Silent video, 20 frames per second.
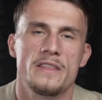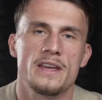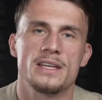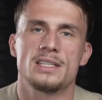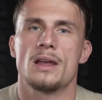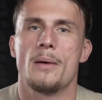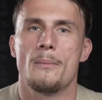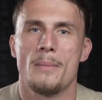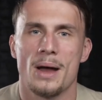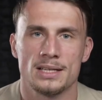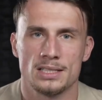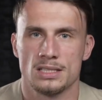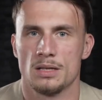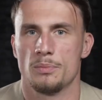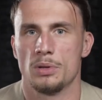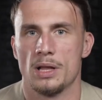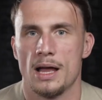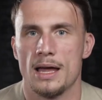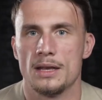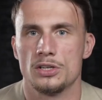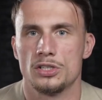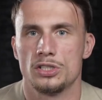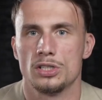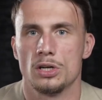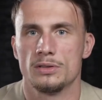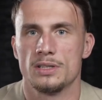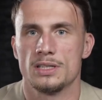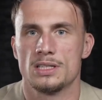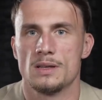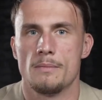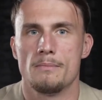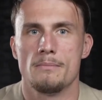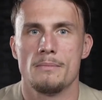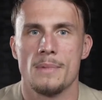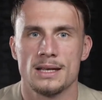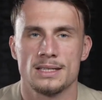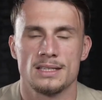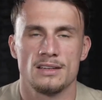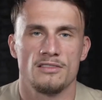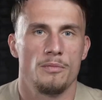This master plan showed this
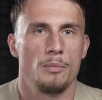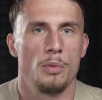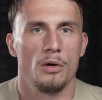massive